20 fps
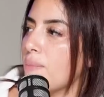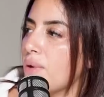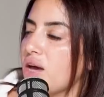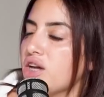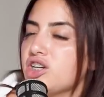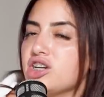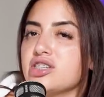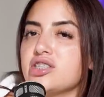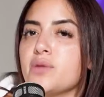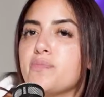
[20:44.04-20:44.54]
But
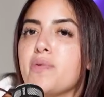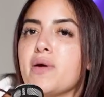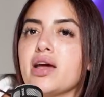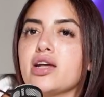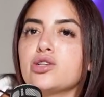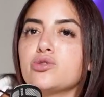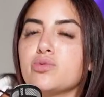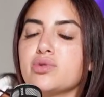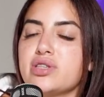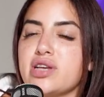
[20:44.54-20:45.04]
it just
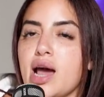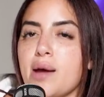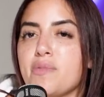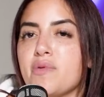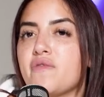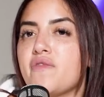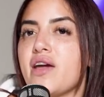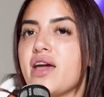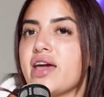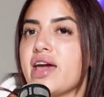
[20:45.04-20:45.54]
depends what type
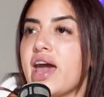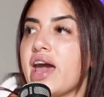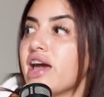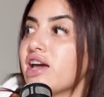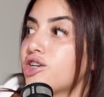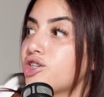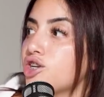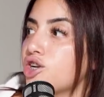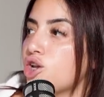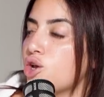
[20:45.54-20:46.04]
of
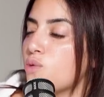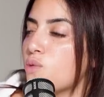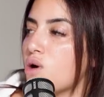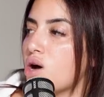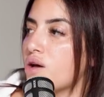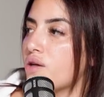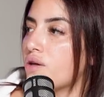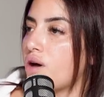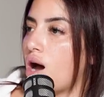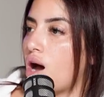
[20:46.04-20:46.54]
vacation you
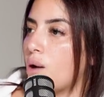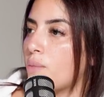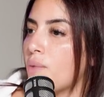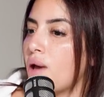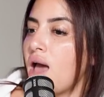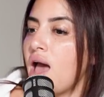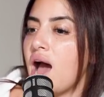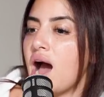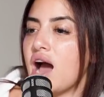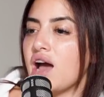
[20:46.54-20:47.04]
want.
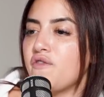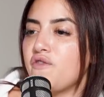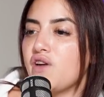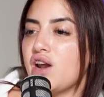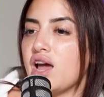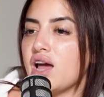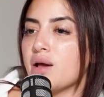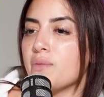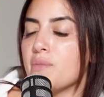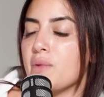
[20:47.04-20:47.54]
I feel
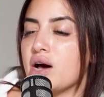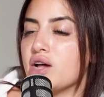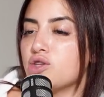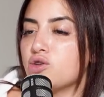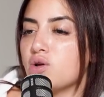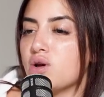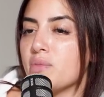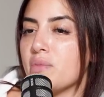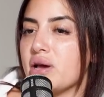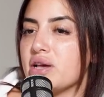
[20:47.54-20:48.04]
like
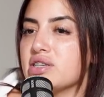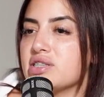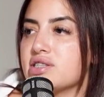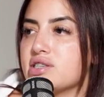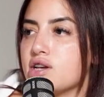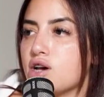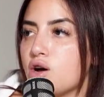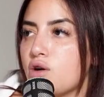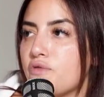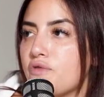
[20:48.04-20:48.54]
Mando and
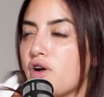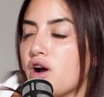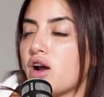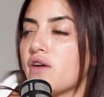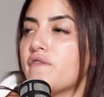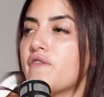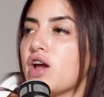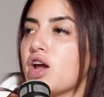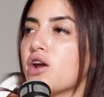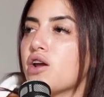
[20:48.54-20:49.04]
myself are
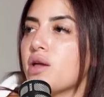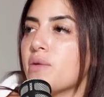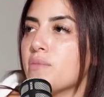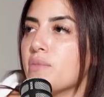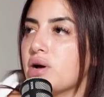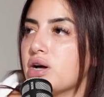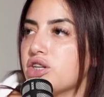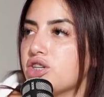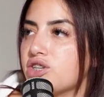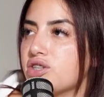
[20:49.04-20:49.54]
very
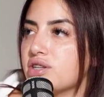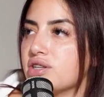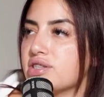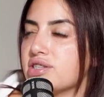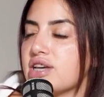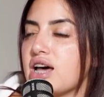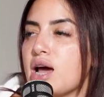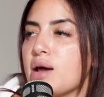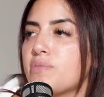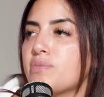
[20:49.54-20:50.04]
much the
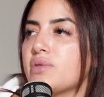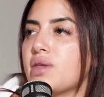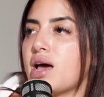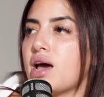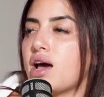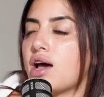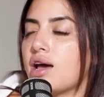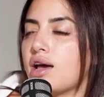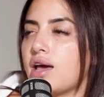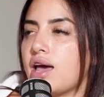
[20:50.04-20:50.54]
type
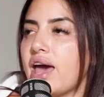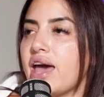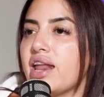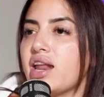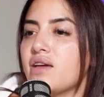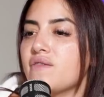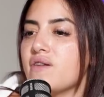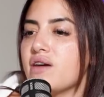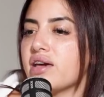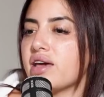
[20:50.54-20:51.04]
that
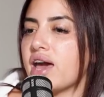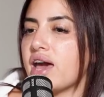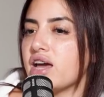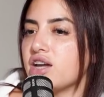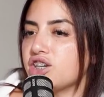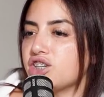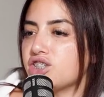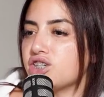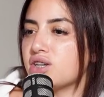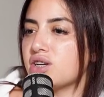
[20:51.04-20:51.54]
any
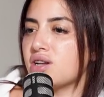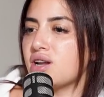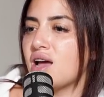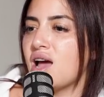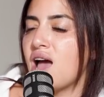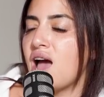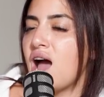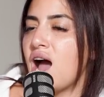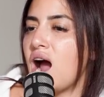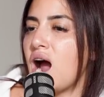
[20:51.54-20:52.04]
vacation,
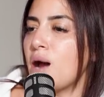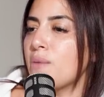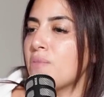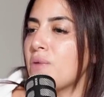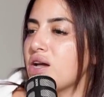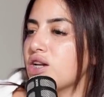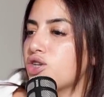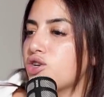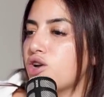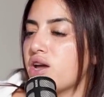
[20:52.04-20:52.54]
I'm
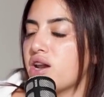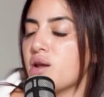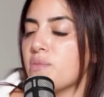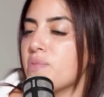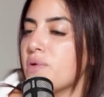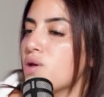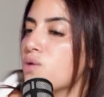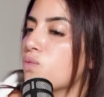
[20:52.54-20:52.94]
not trying to be